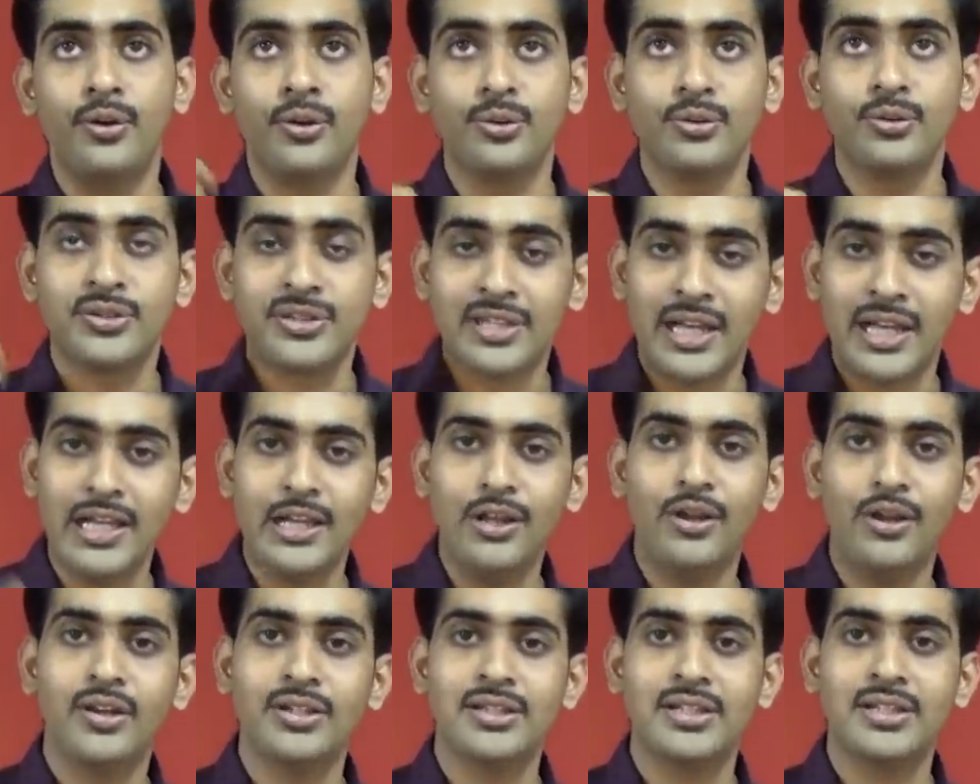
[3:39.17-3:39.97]
To
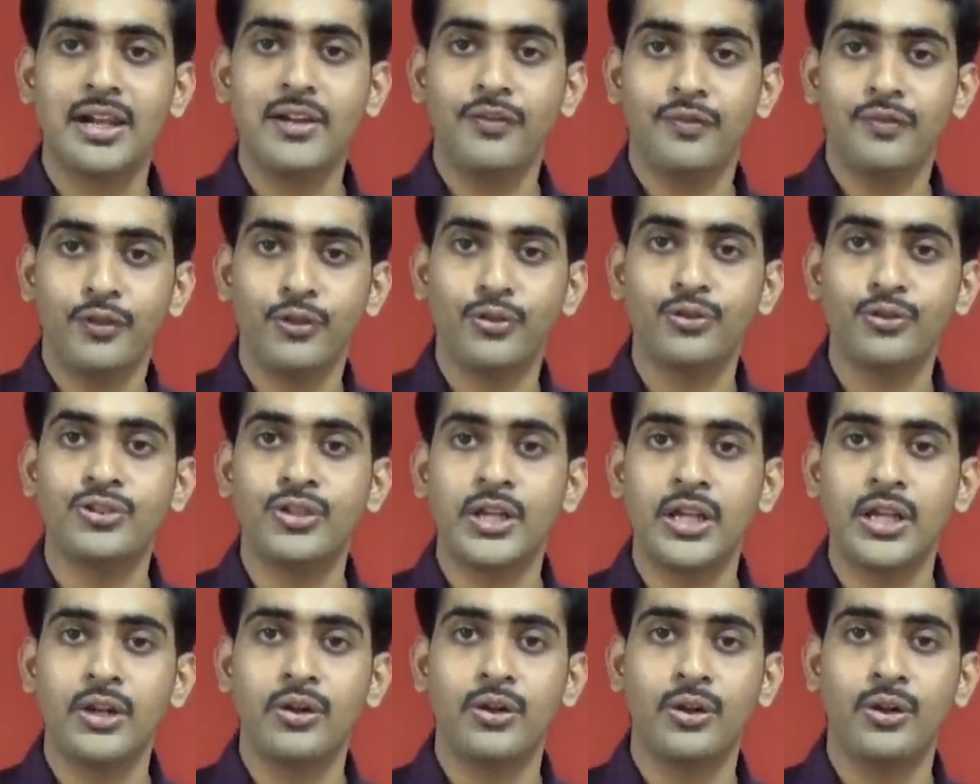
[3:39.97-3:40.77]
sell yourself, you
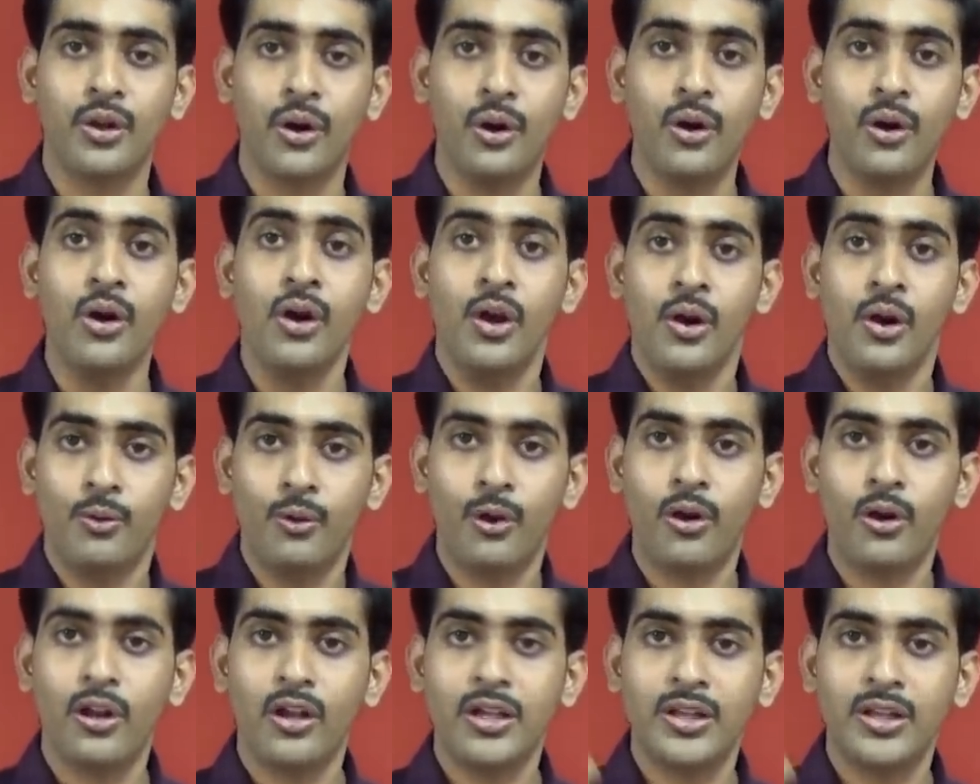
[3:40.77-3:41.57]
should know
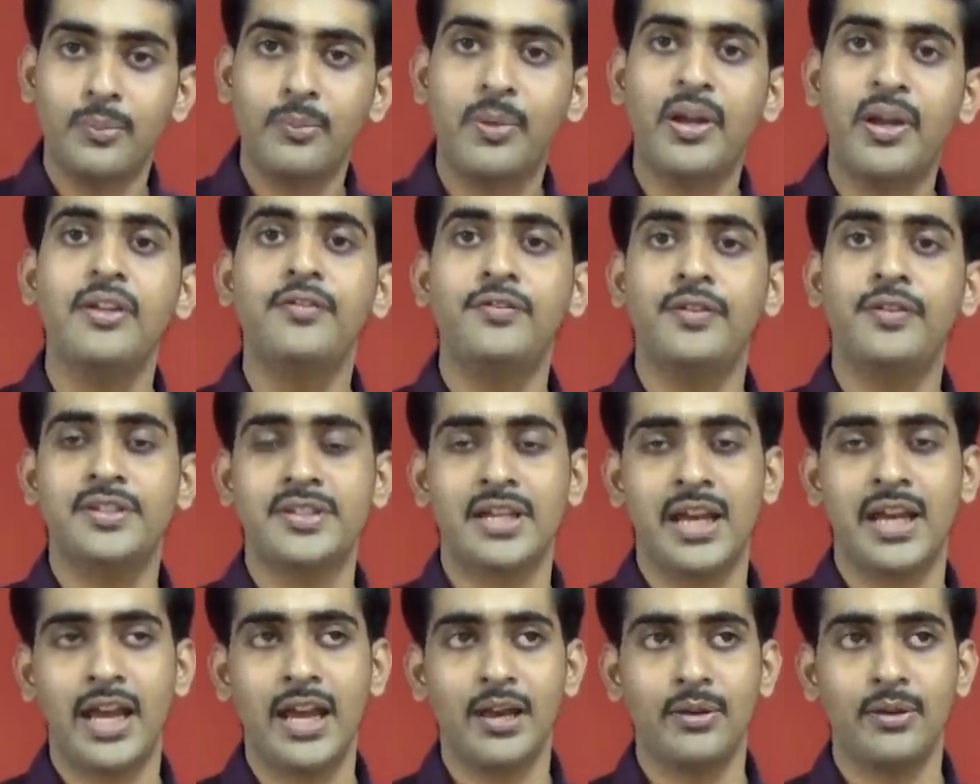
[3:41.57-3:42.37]
what are the
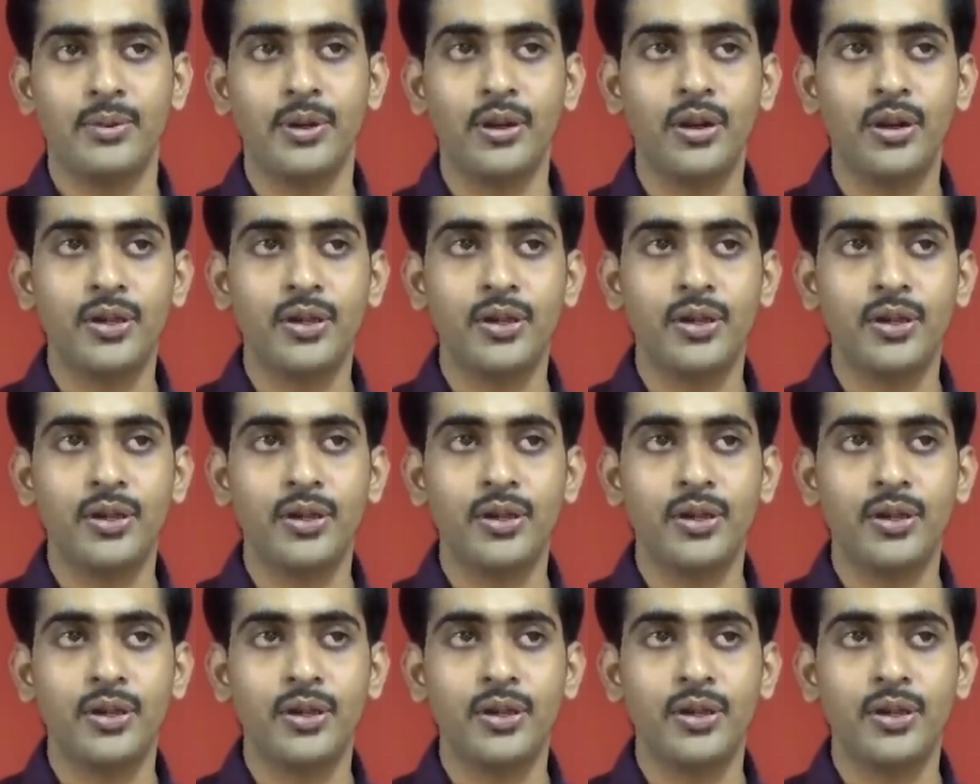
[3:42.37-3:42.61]
benefits I have.